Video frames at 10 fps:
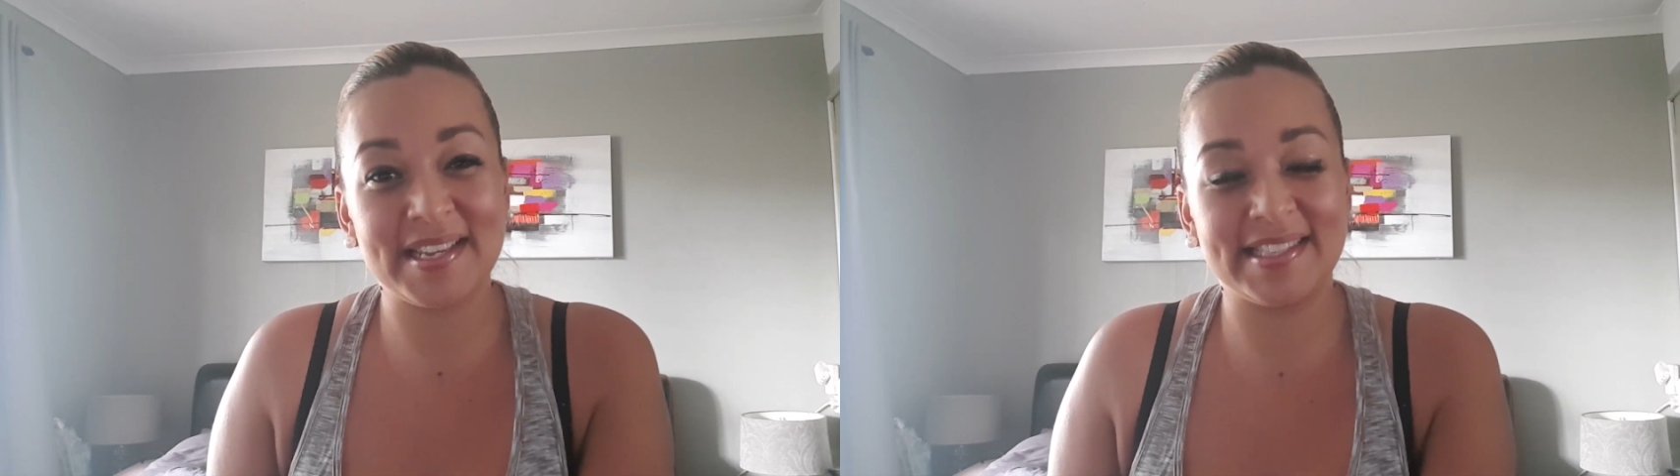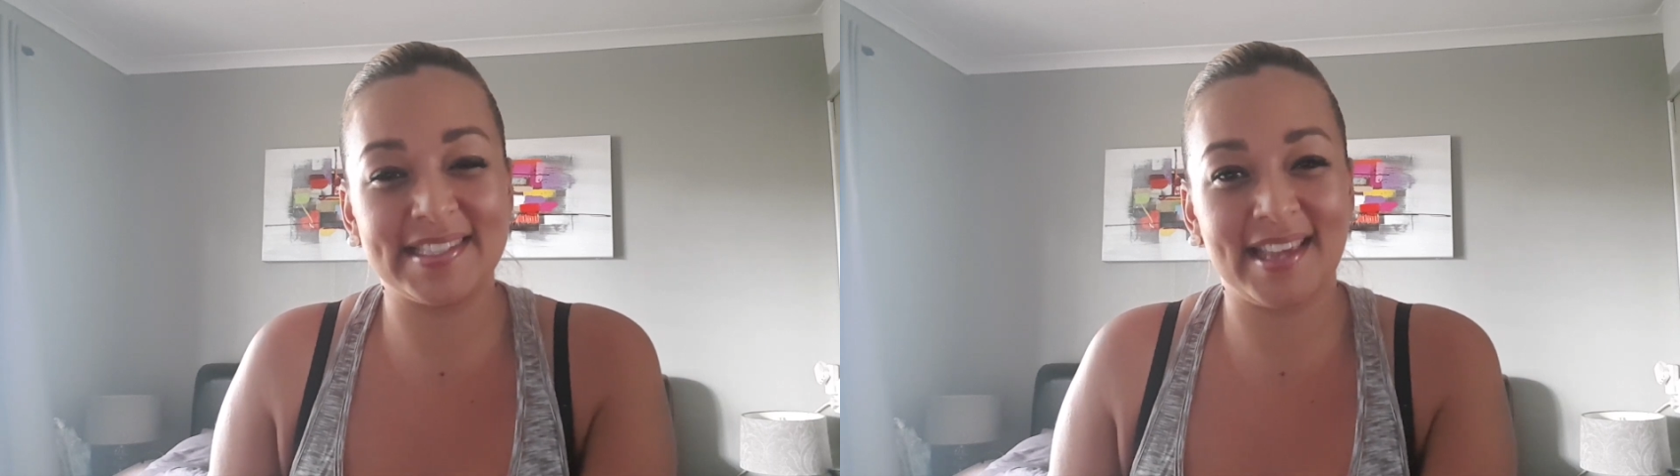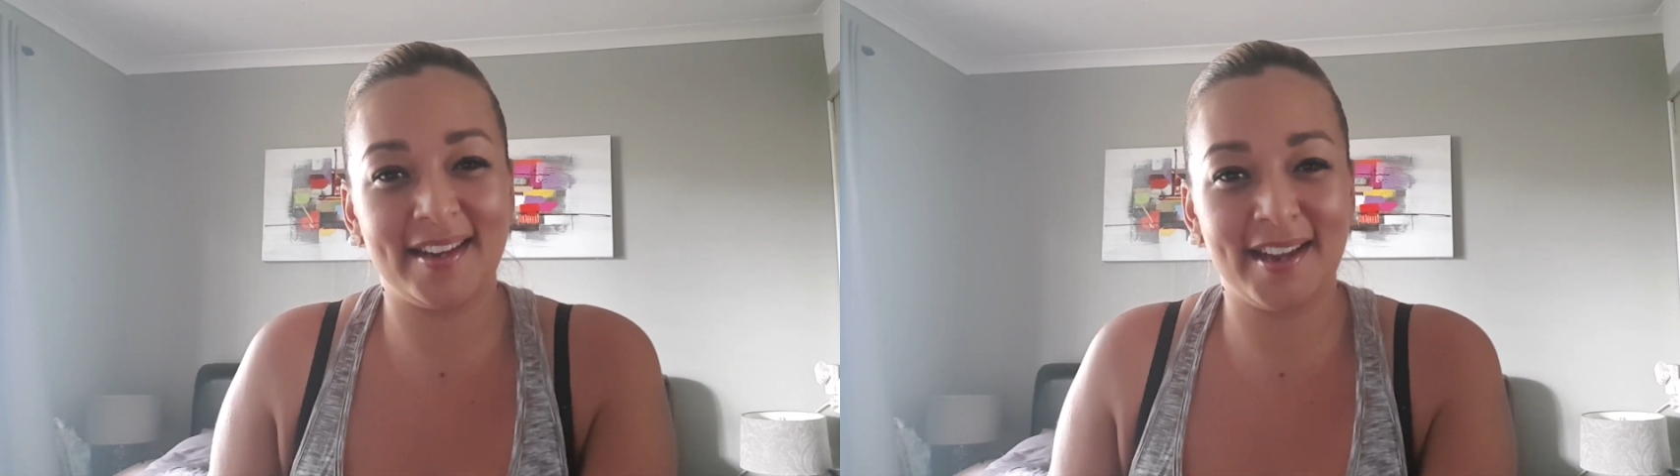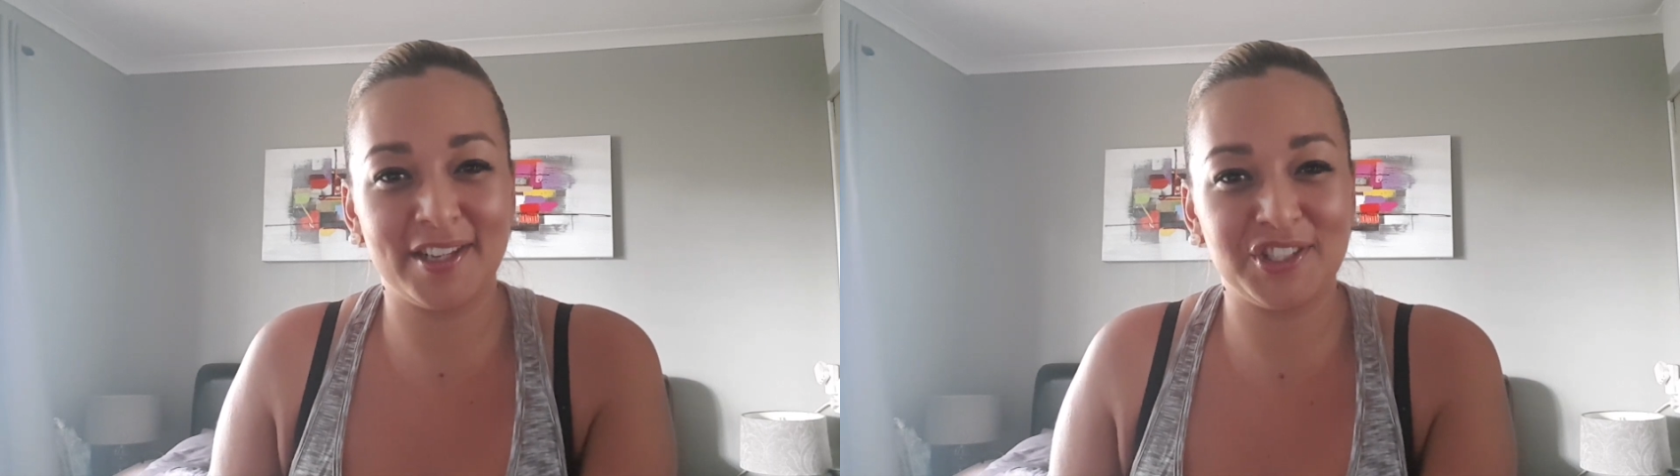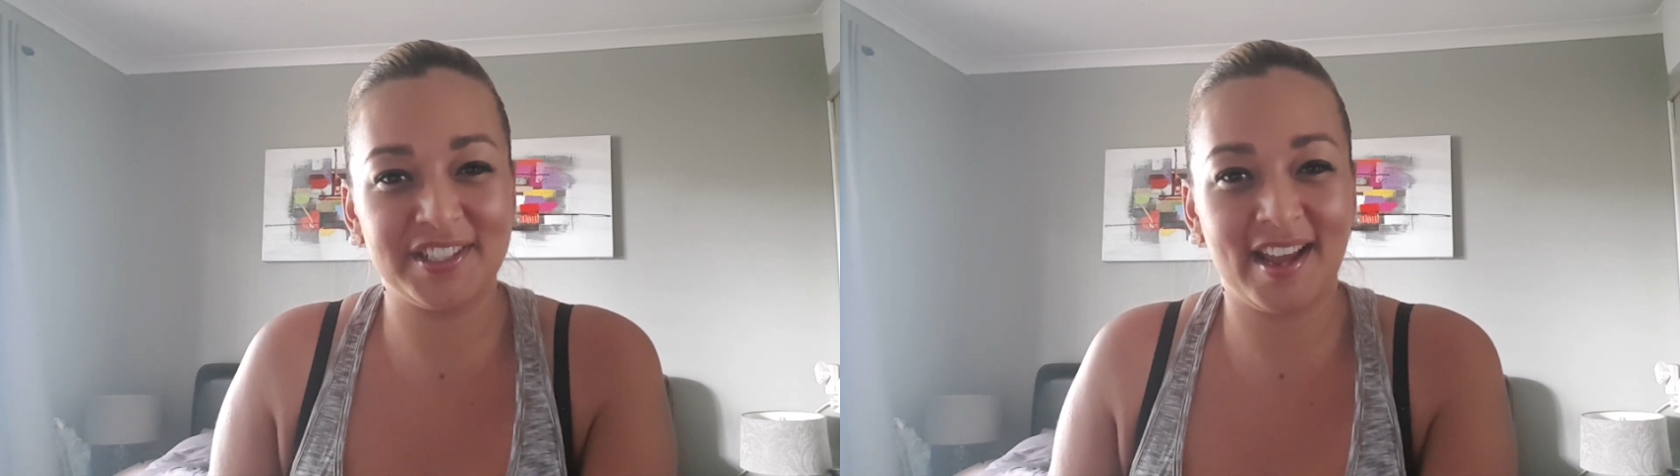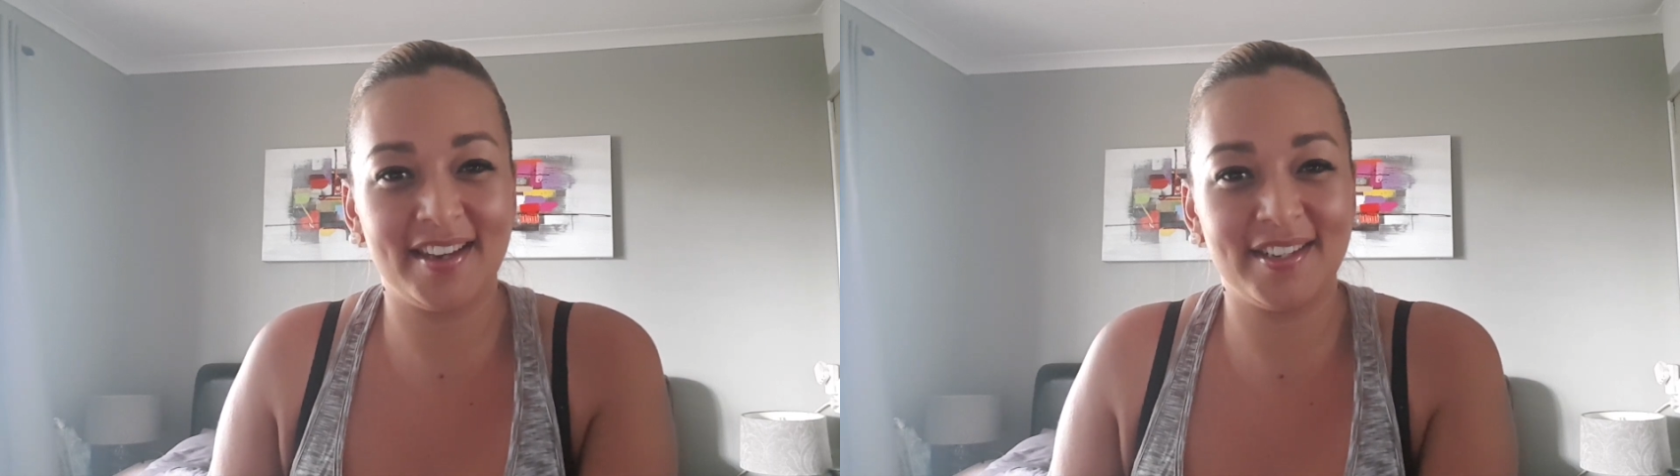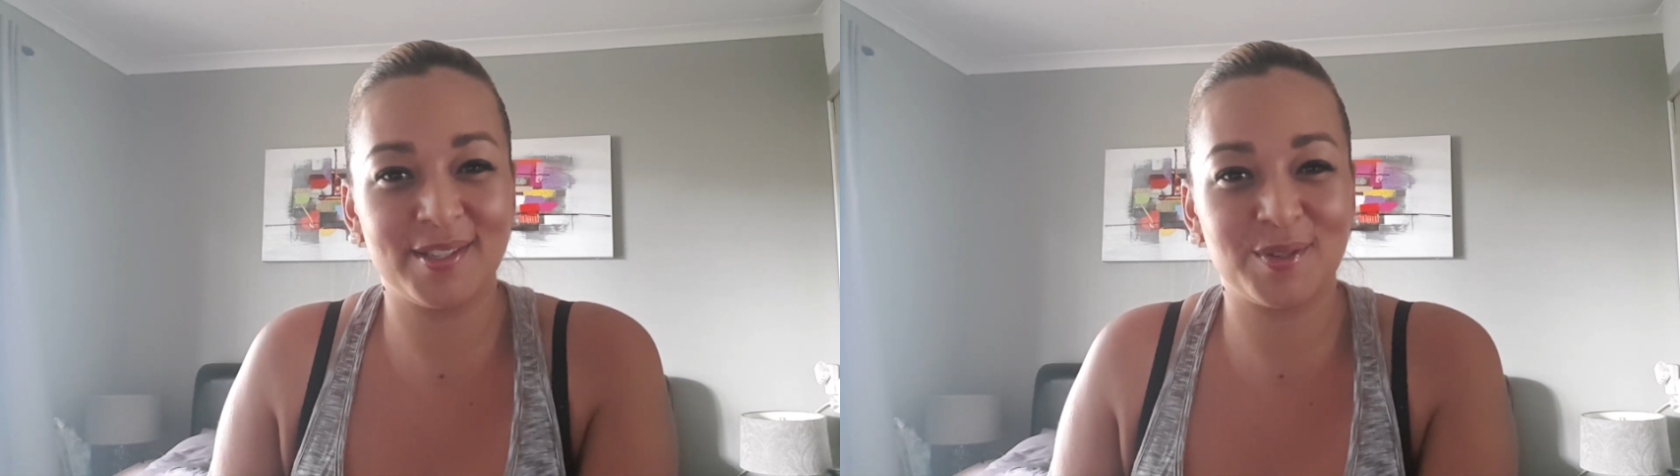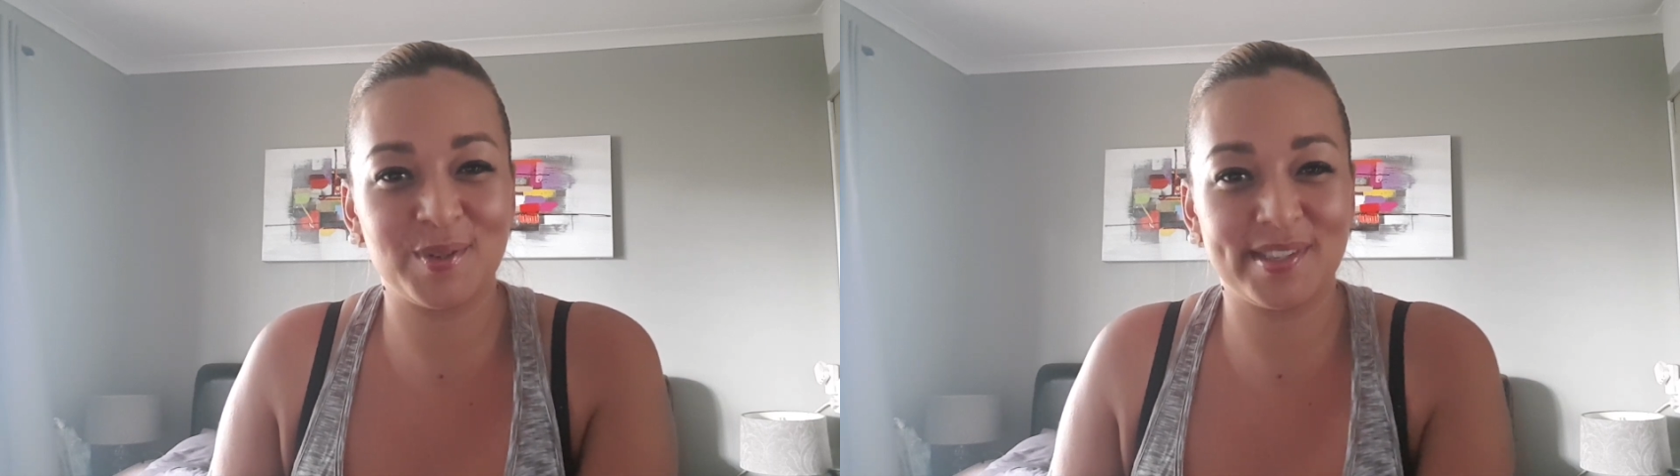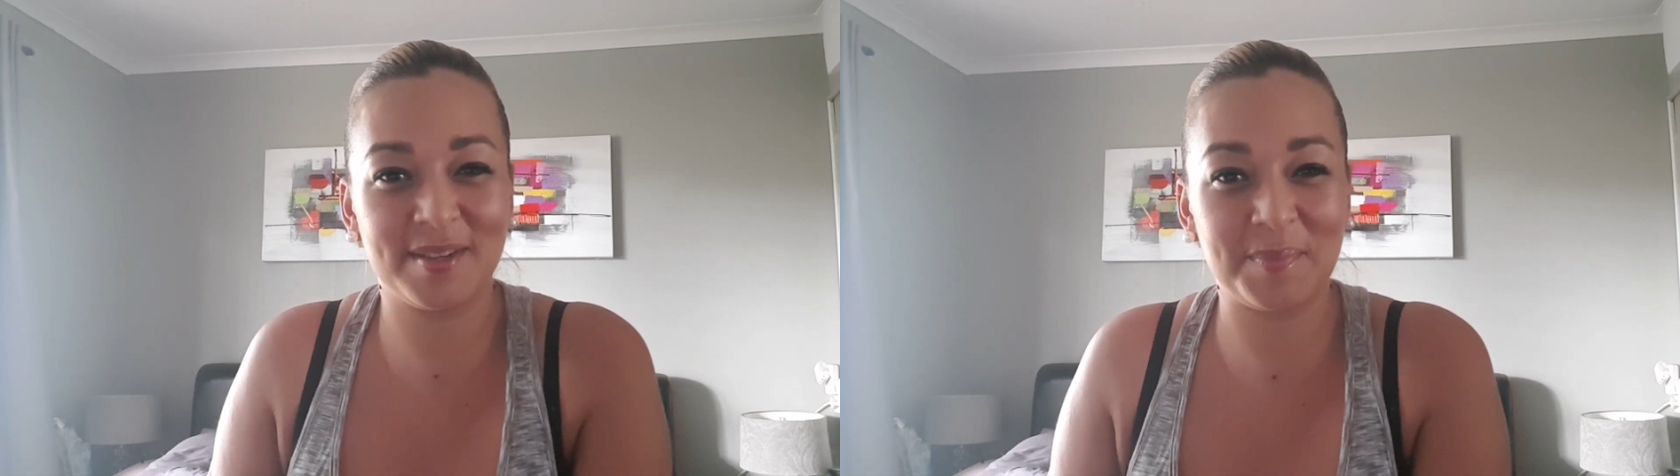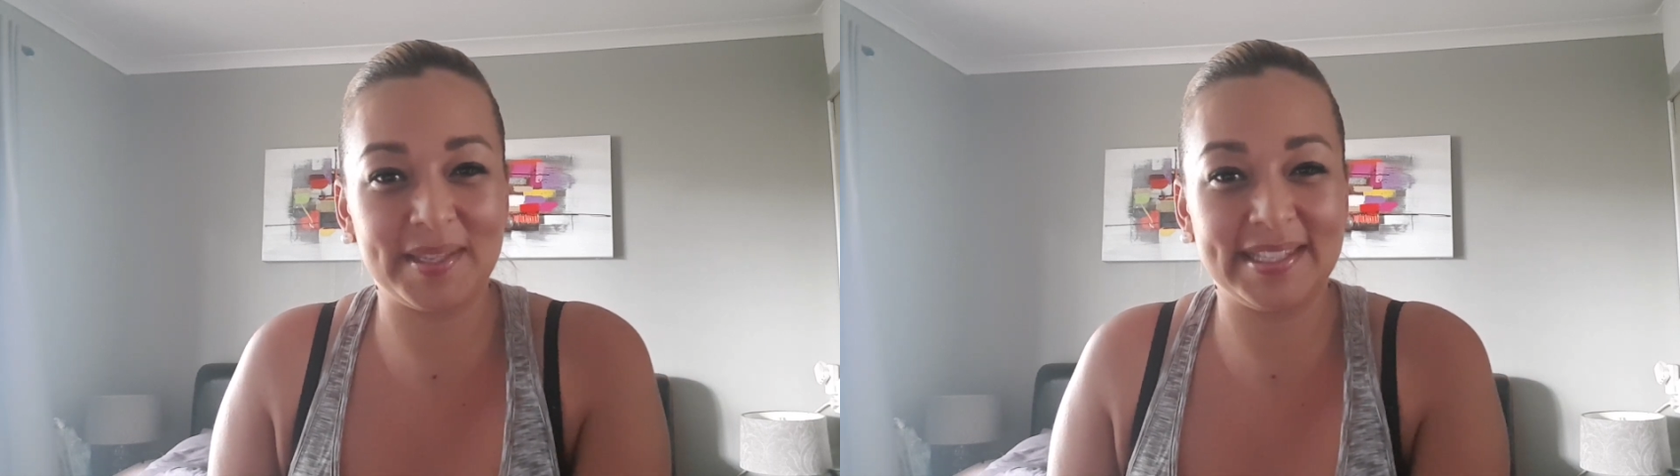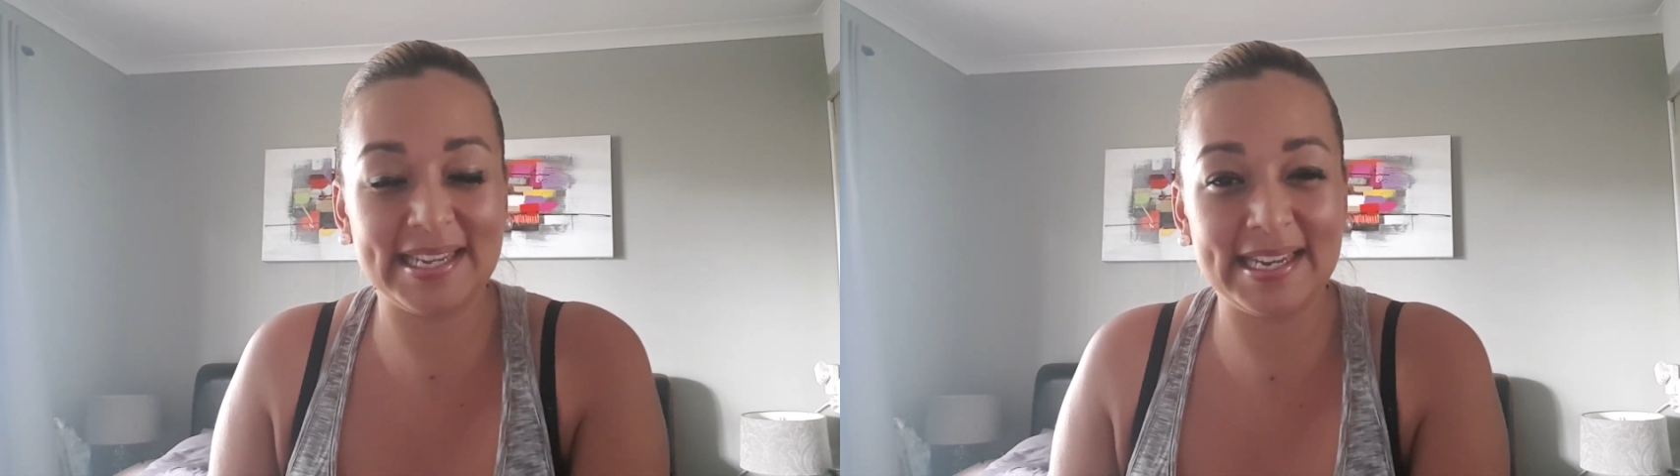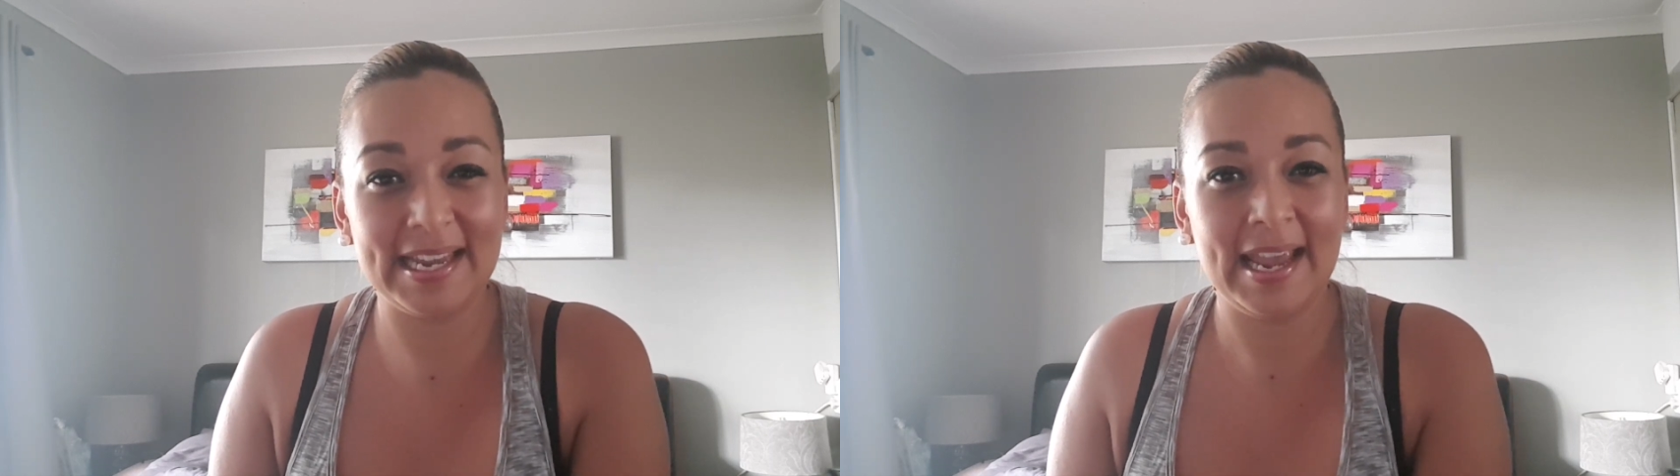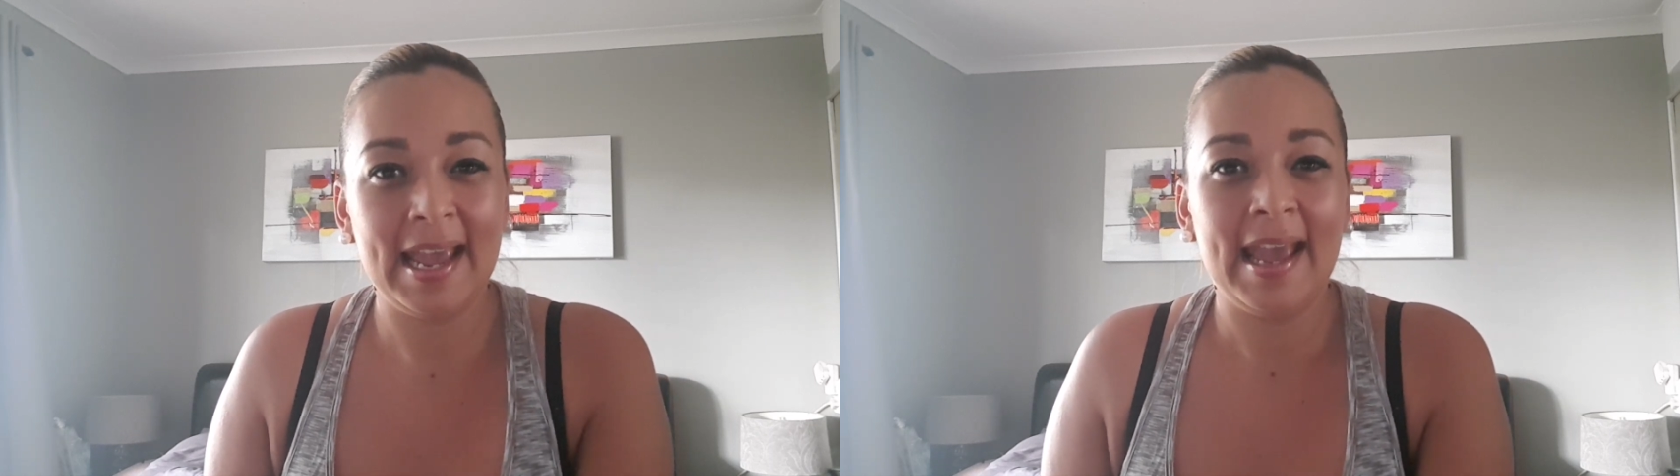It's Candation underscore CPT,